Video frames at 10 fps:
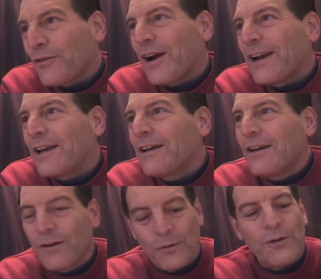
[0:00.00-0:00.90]
training
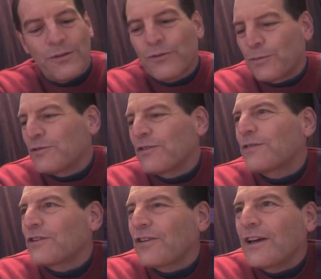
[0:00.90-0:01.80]
with
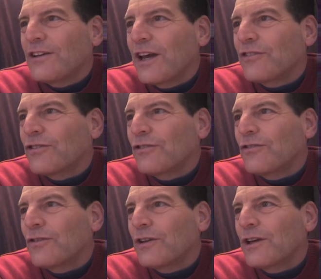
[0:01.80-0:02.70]
specific citations
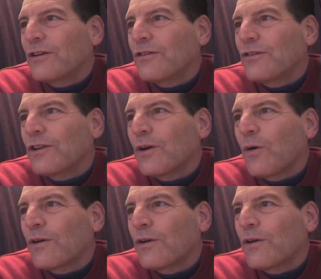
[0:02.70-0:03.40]
to the to the mm-hmm.